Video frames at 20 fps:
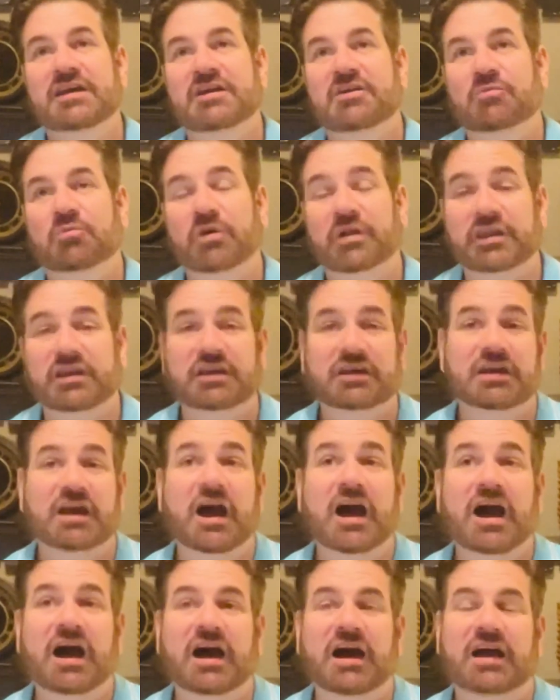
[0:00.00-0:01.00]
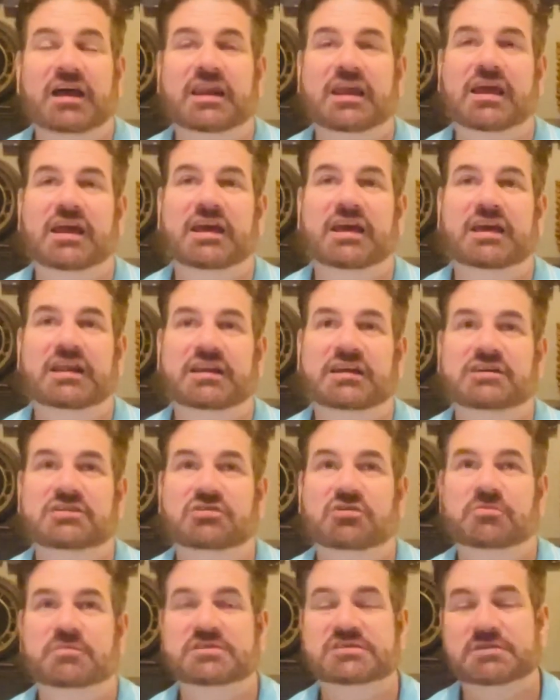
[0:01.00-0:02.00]
what he got, and he
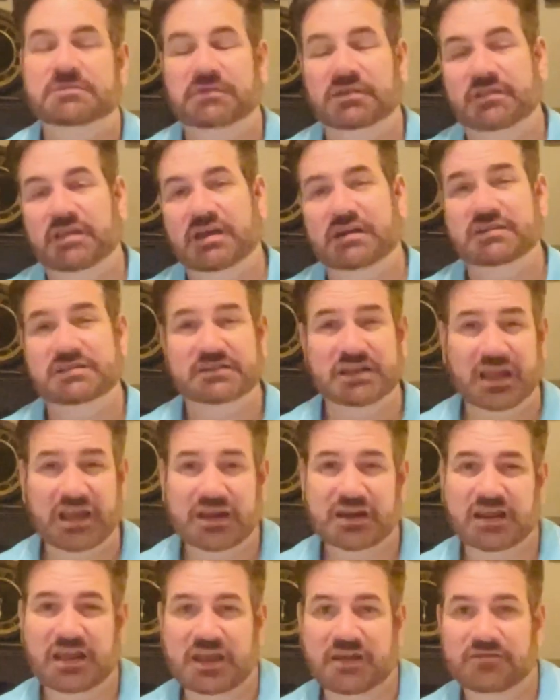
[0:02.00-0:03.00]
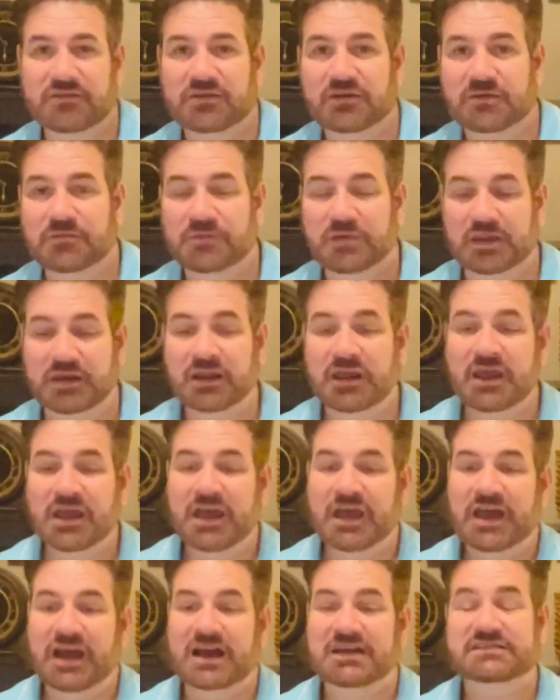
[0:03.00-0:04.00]
told me something that his aunt gave him. And
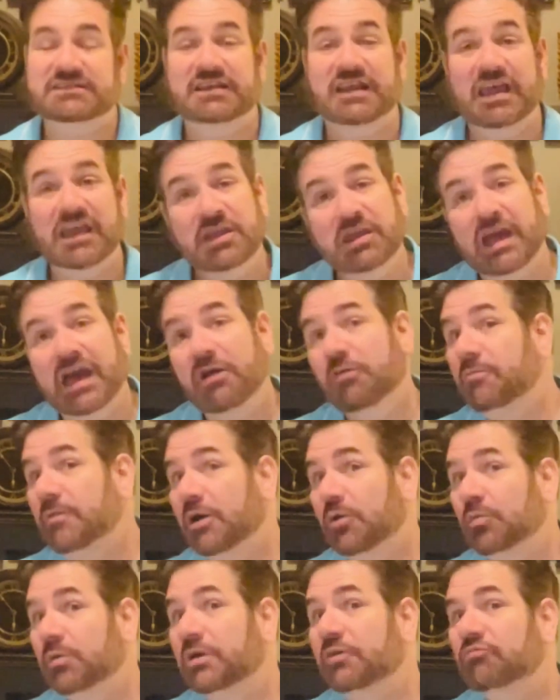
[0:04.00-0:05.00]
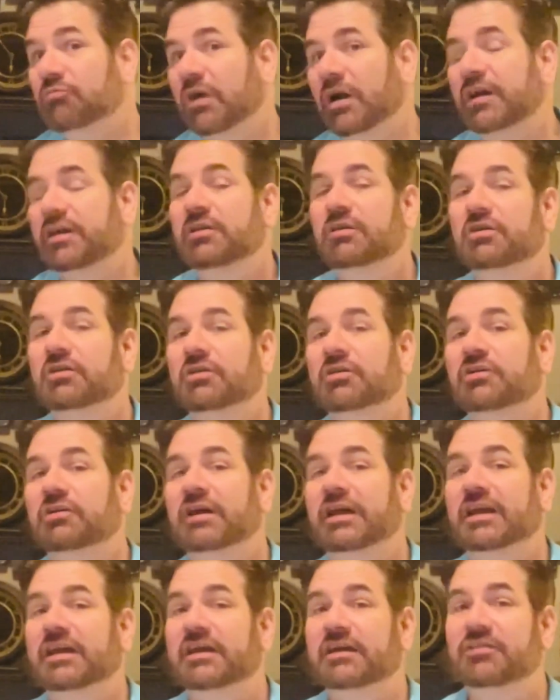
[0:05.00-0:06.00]
I said, hey, how about we write her
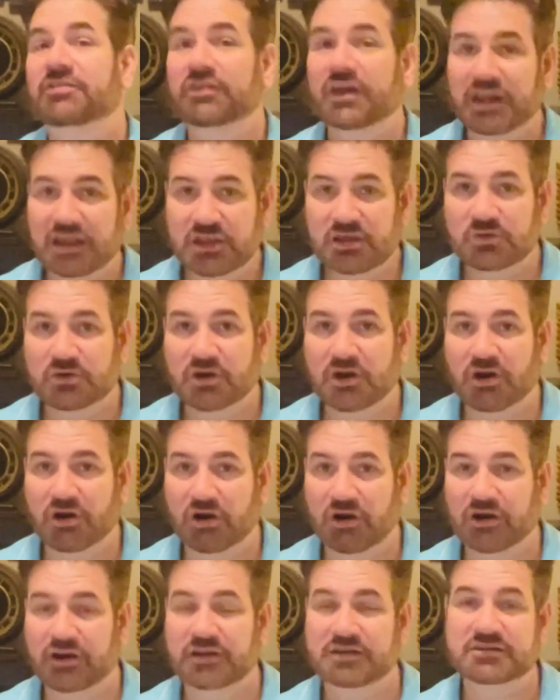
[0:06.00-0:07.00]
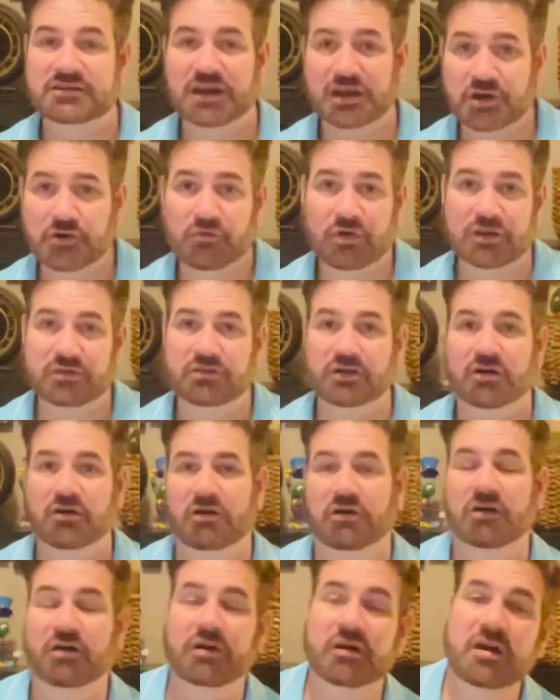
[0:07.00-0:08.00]
a thank you card and decorate the
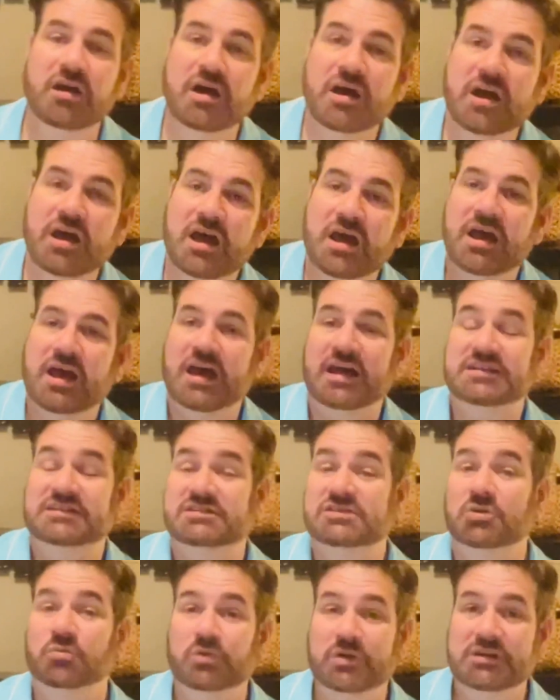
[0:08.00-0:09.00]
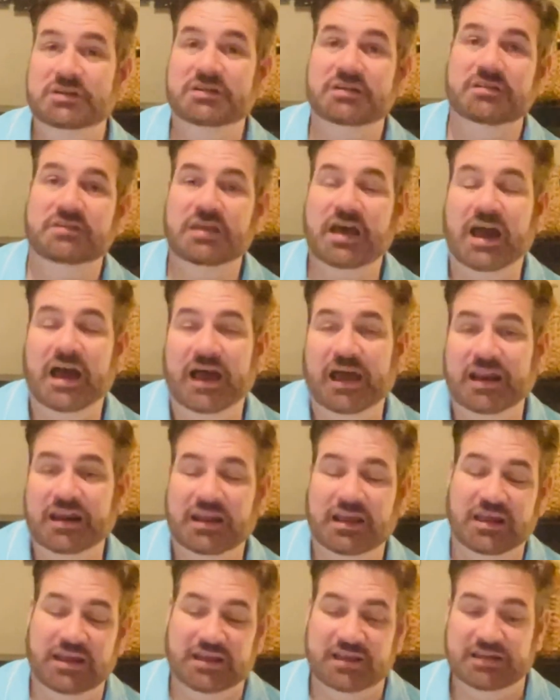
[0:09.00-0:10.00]
card? And so we did that,
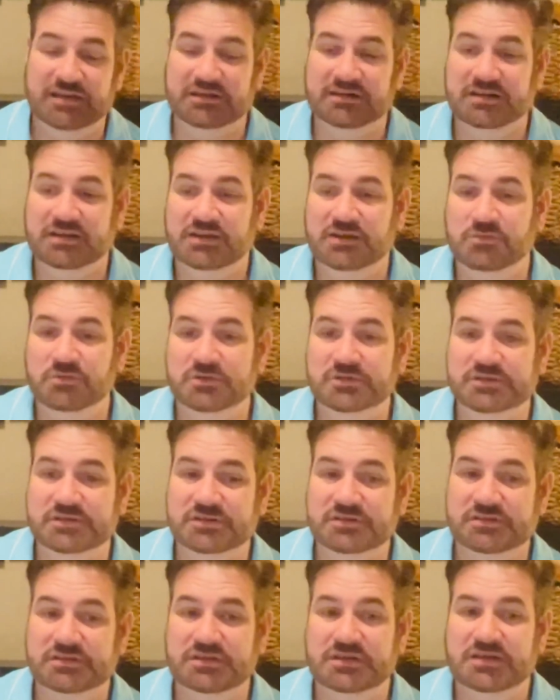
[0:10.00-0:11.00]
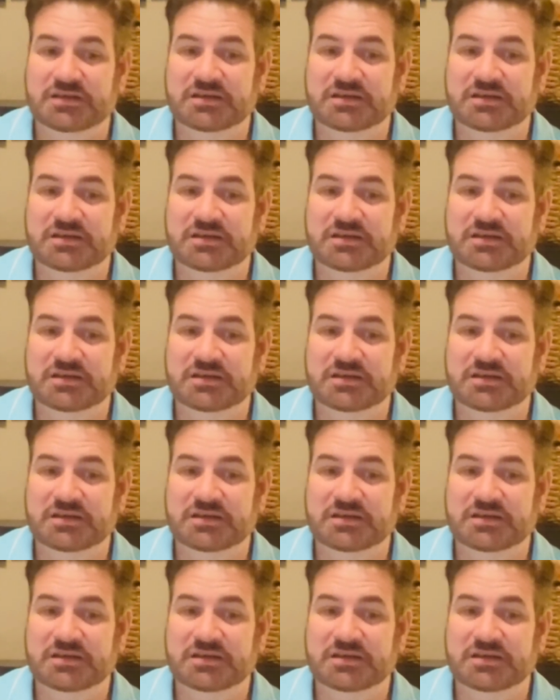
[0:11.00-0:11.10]
and he was